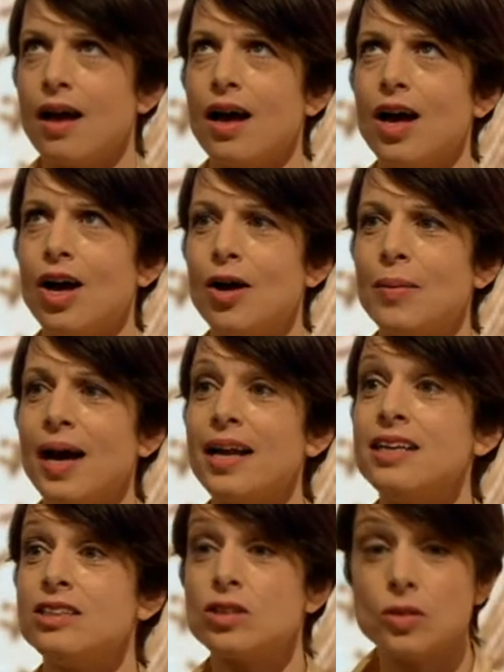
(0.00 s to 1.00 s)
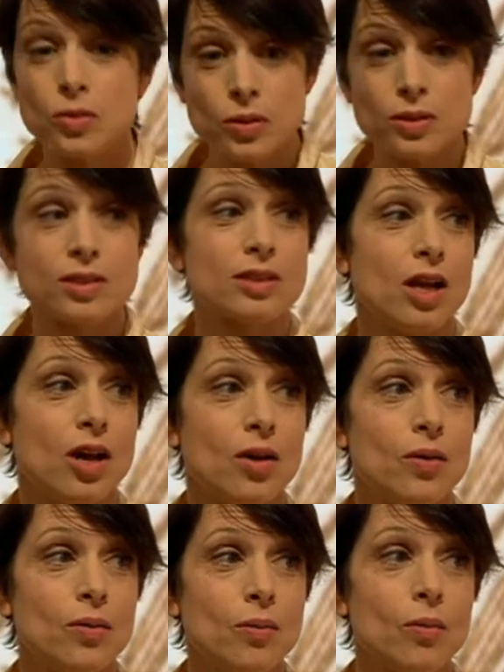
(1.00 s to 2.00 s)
And it's also